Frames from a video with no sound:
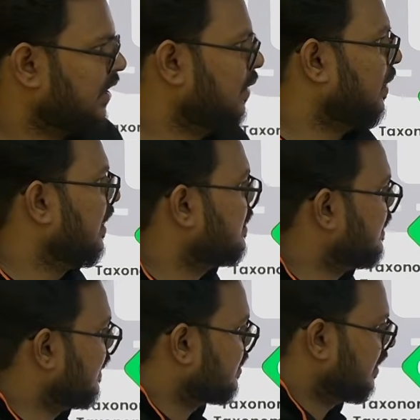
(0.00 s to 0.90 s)
that what is
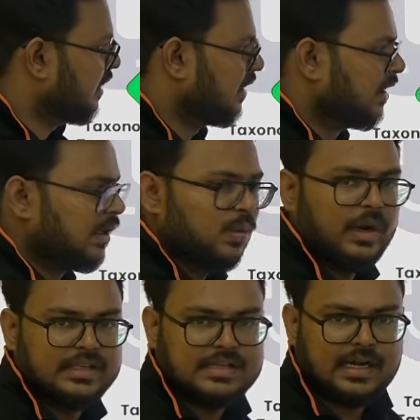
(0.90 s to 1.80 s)
taxon, what
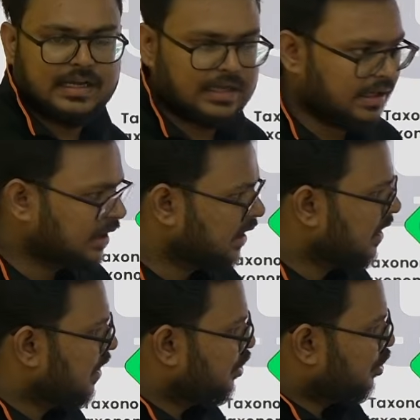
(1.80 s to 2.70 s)
is category.
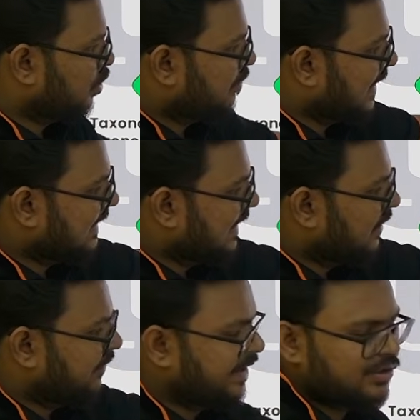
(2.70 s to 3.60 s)
So by the end
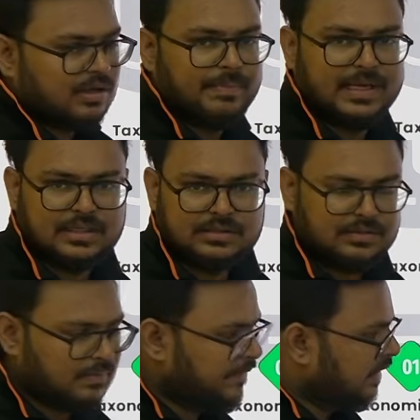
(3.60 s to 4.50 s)
of this topic,
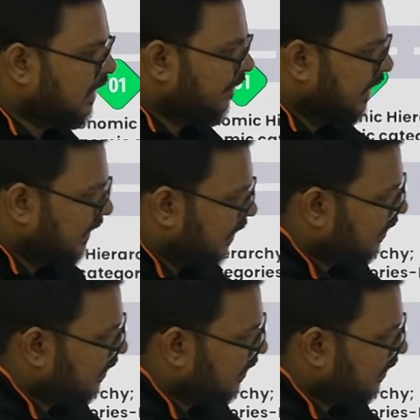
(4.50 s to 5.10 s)
when we are covering all